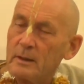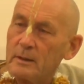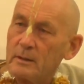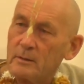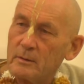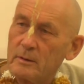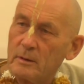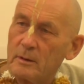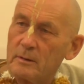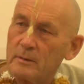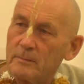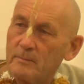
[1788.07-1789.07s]
you
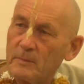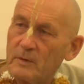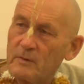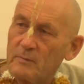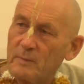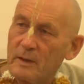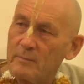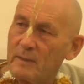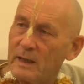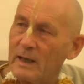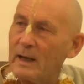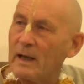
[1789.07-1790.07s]
could spend
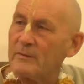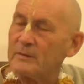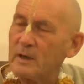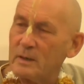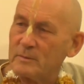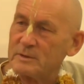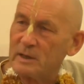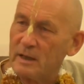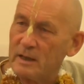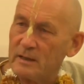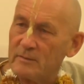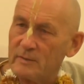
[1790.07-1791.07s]
many lifetimes
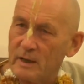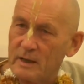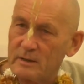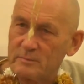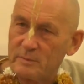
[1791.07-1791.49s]
studying the Vedas,